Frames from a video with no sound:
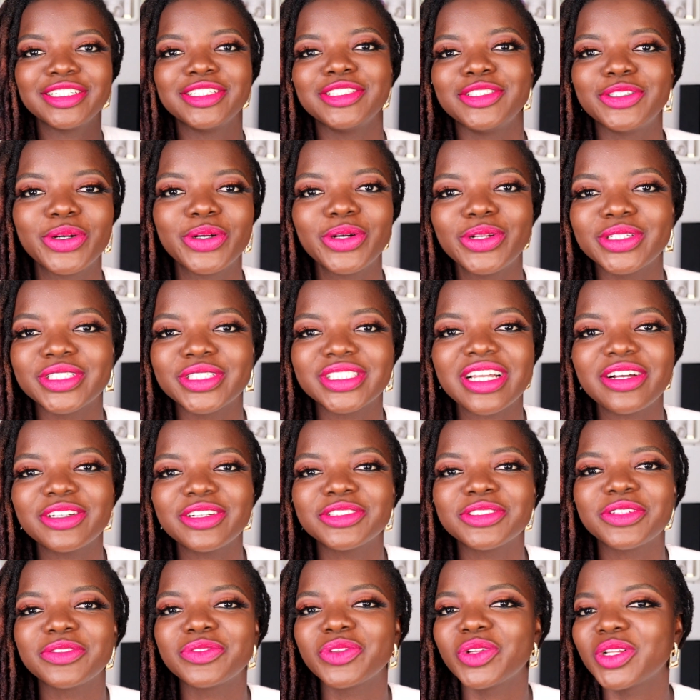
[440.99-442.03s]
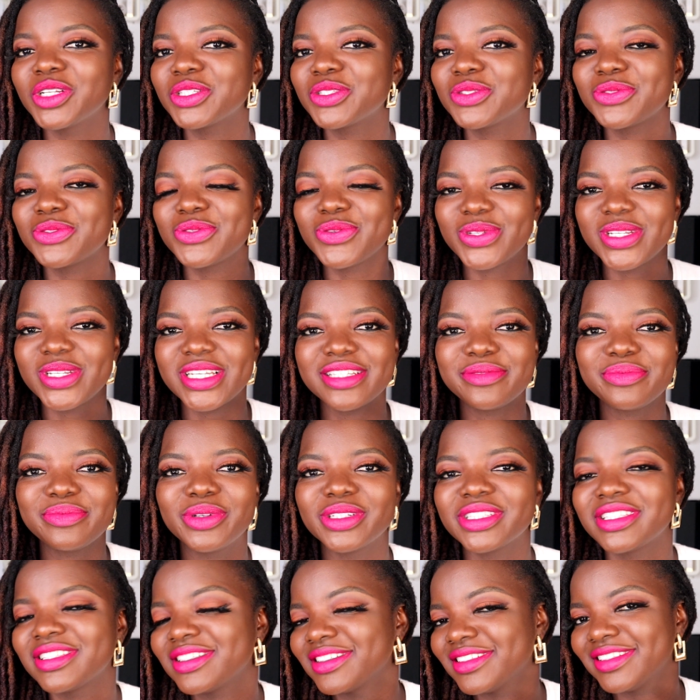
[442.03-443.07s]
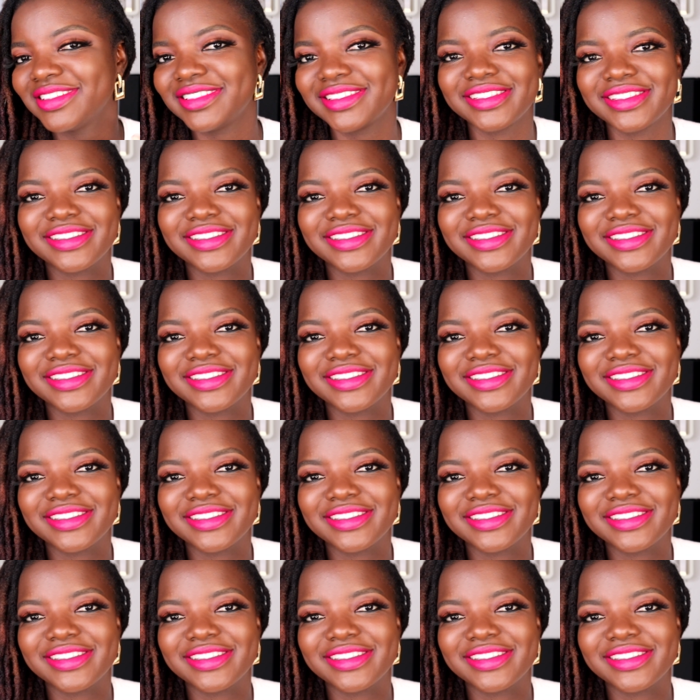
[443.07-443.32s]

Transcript: thousands of dollars to do these, but this